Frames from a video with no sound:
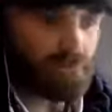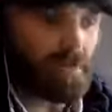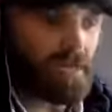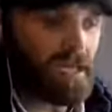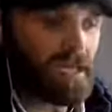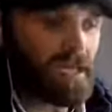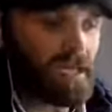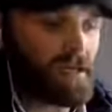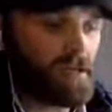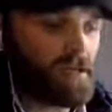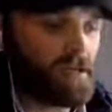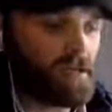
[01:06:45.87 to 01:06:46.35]

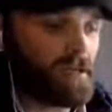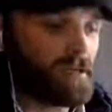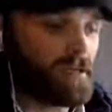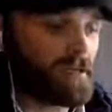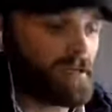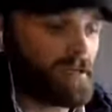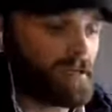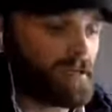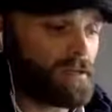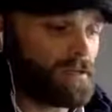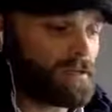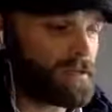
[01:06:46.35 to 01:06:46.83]
mean
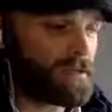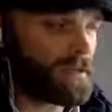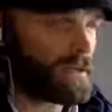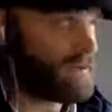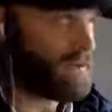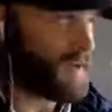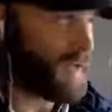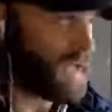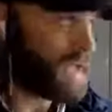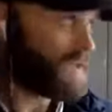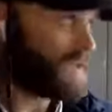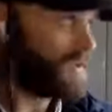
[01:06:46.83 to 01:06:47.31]
that I
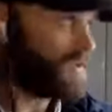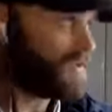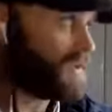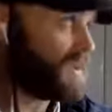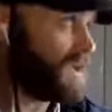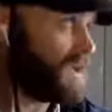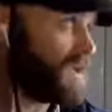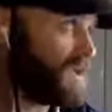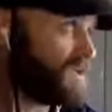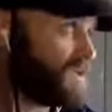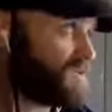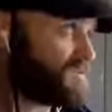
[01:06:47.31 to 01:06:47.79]
have
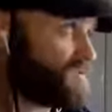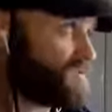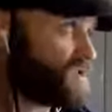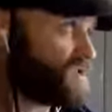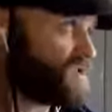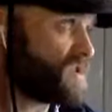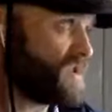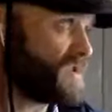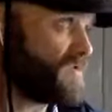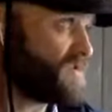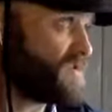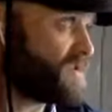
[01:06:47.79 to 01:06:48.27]
anything against
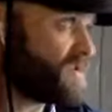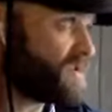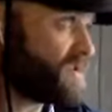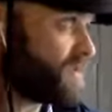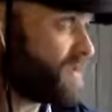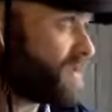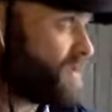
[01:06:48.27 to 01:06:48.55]
Muslims.